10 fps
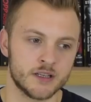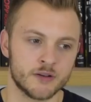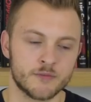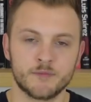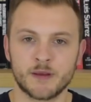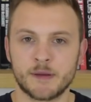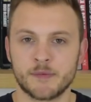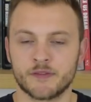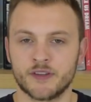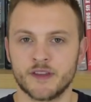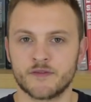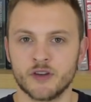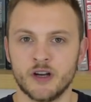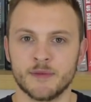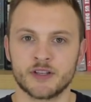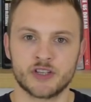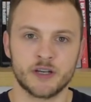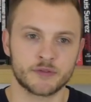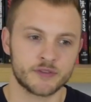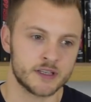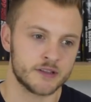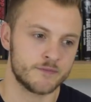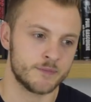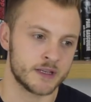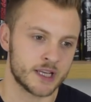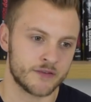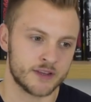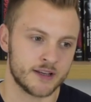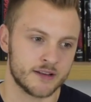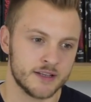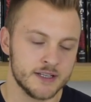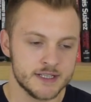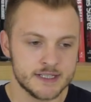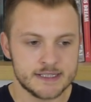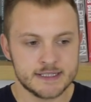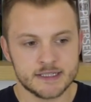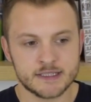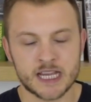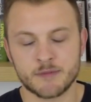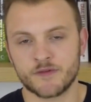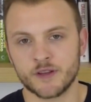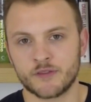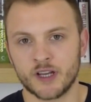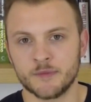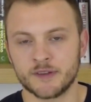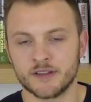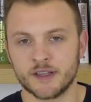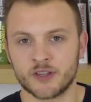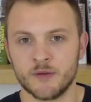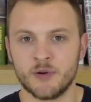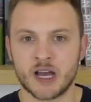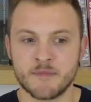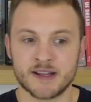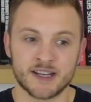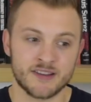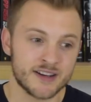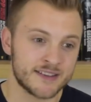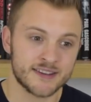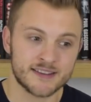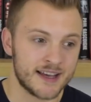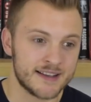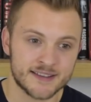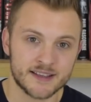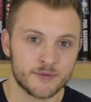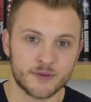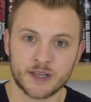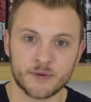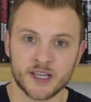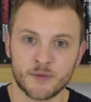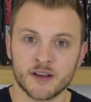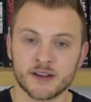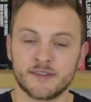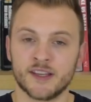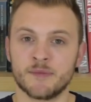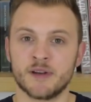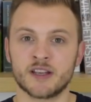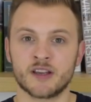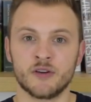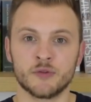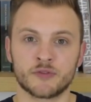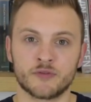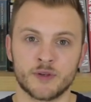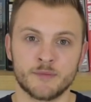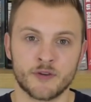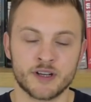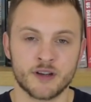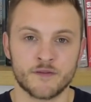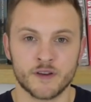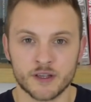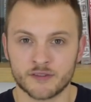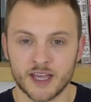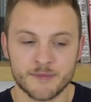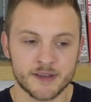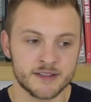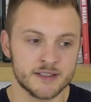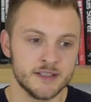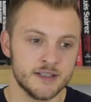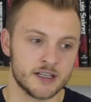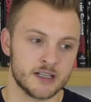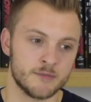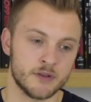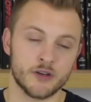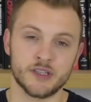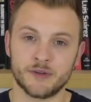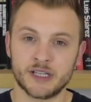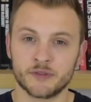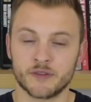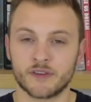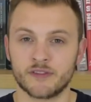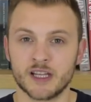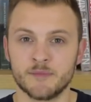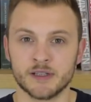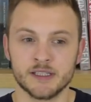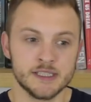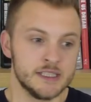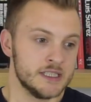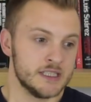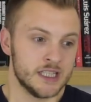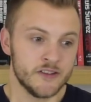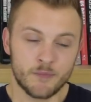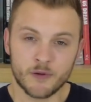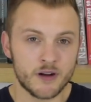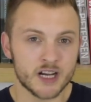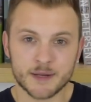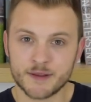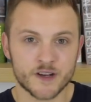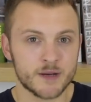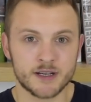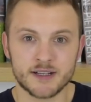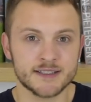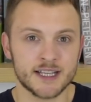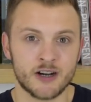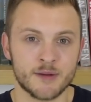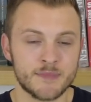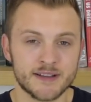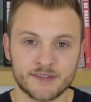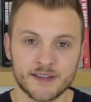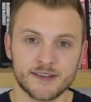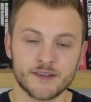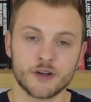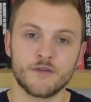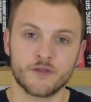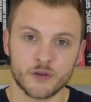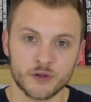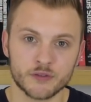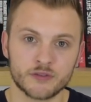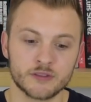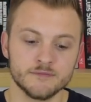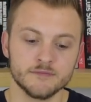know, people have said they've got? I mean, Chelsea have been given that name a few times in years gone by. Man United had it when they weren't conceding many goals when Mourinho first came in. A lot of 0-0s, obviously, but Liverpool aren't going to be far behind now. I mean, Man City have got flaws.